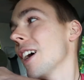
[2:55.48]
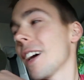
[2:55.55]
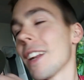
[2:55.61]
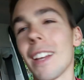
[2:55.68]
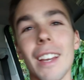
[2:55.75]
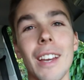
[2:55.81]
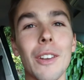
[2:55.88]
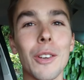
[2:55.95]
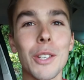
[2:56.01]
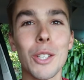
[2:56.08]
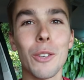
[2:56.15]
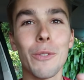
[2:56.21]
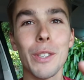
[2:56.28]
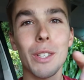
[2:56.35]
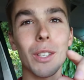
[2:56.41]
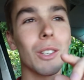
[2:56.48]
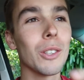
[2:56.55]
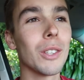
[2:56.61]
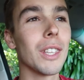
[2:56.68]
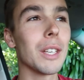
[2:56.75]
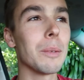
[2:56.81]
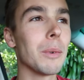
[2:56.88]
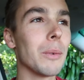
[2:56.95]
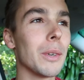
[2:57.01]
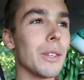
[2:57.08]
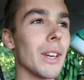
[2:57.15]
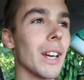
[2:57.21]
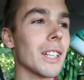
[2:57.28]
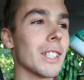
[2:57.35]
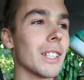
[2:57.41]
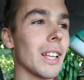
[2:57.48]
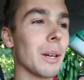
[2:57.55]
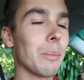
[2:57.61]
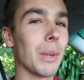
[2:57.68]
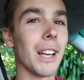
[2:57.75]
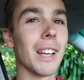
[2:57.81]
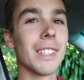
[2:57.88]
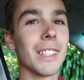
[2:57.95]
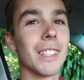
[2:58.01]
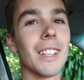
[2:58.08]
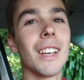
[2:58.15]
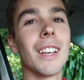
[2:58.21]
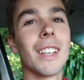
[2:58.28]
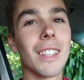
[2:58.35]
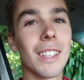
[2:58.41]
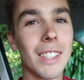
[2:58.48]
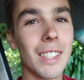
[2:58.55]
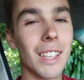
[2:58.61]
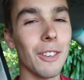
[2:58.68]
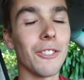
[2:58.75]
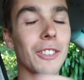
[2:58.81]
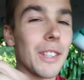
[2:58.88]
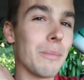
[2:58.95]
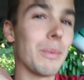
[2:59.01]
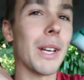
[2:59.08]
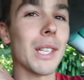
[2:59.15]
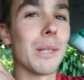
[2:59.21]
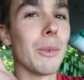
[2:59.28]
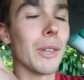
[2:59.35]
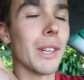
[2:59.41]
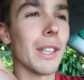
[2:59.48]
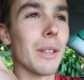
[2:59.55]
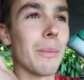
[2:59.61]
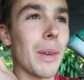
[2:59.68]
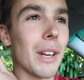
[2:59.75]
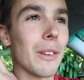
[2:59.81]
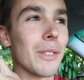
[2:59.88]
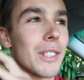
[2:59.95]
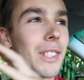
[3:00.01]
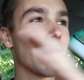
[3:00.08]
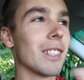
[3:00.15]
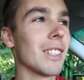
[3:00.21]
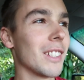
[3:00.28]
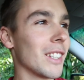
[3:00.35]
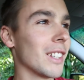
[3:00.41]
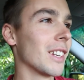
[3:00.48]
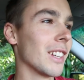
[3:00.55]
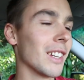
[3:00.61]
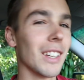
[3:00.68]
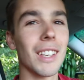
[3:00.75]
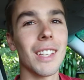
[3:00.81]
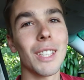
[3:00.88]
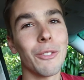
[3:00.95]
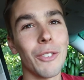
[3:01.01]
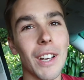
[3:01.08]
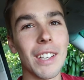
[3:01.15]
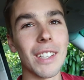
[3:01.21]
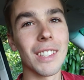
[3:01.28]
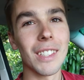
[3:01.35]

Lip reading: And like, I'm not sure if this is a good thing, but when you actually like plant it, there's definitely black smoke out the back, which is, it's fun.